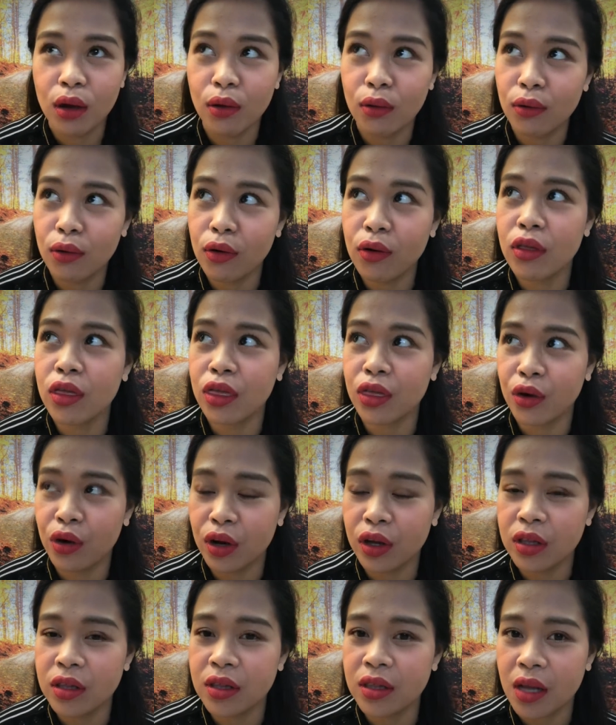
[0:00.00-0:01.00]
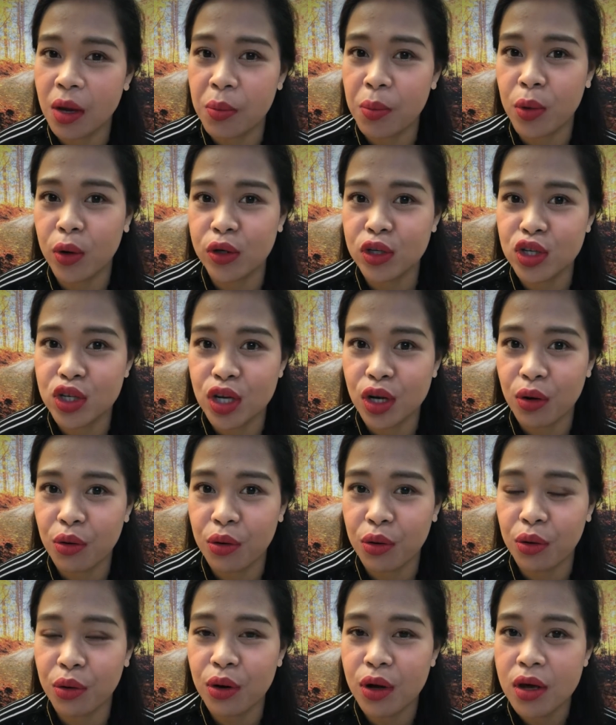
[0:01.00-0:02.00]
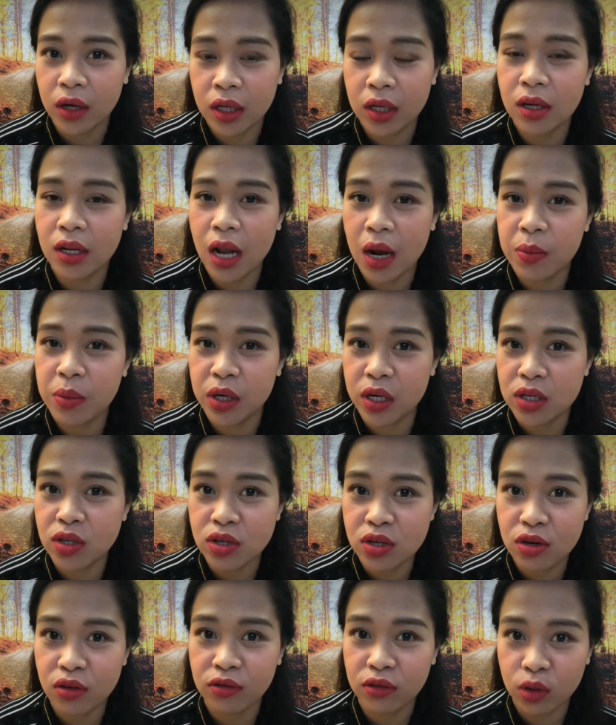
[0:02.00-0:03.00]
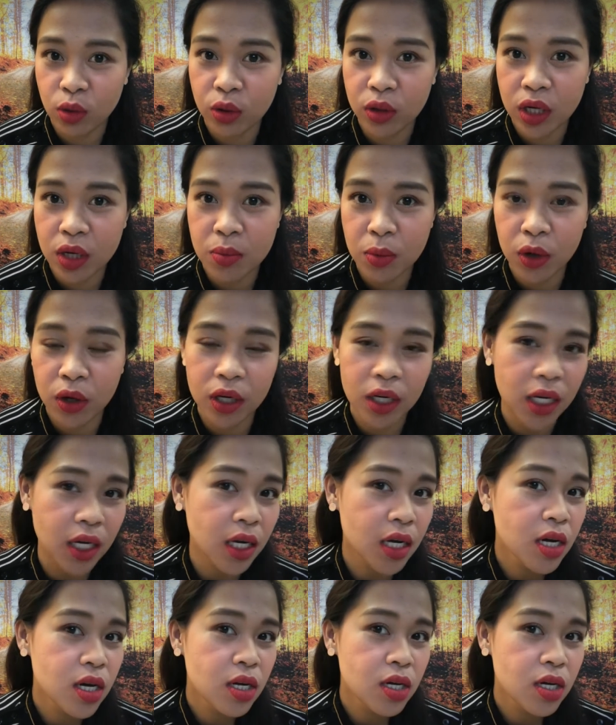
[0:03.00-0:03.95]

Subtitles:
yung third na Moschino in collaboration of Tony Moly.